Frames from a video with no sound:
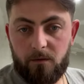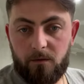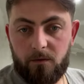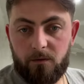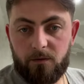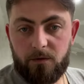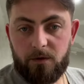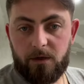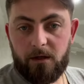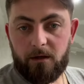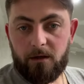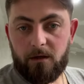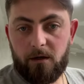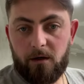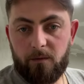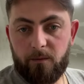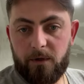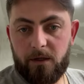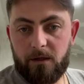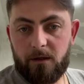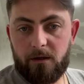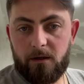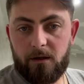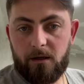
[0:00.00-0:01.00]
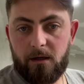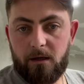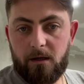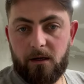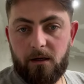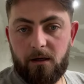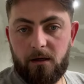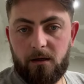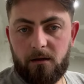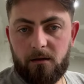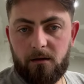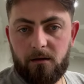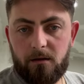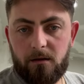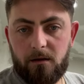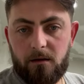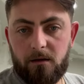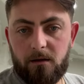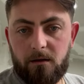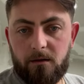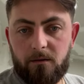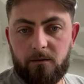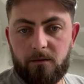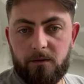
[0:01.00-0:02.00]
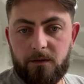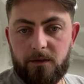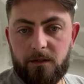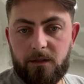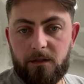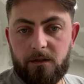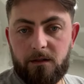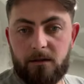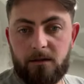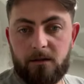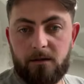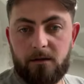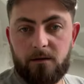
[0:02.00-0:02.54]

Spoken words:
was that comment there? Oh, what was it?